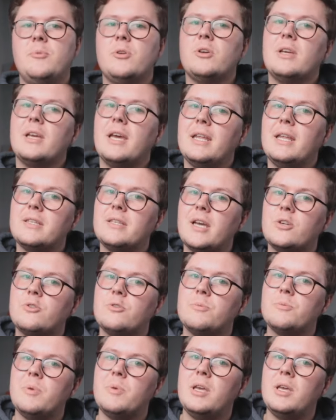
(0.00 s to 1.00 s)
You can get in touch
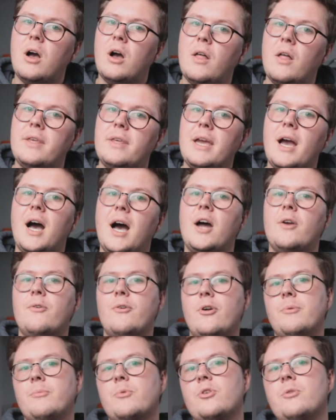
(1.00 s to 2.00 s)
with me on the
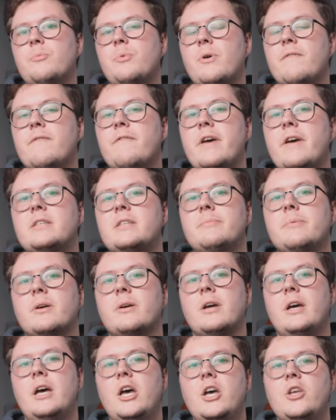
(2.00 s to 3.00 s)
iRoam group on Facebook.
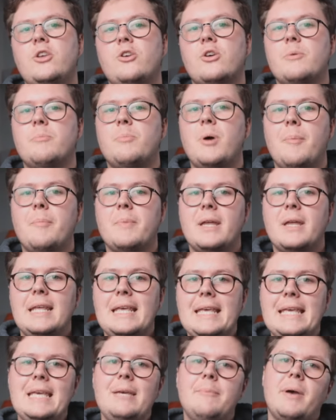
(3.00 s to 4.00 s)
You can pop me an
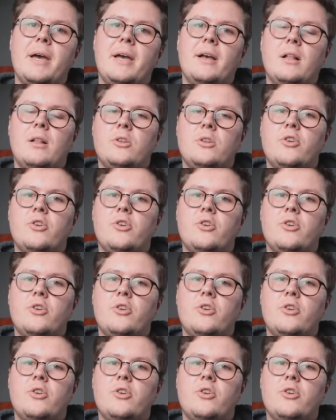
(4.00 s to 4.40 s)
email.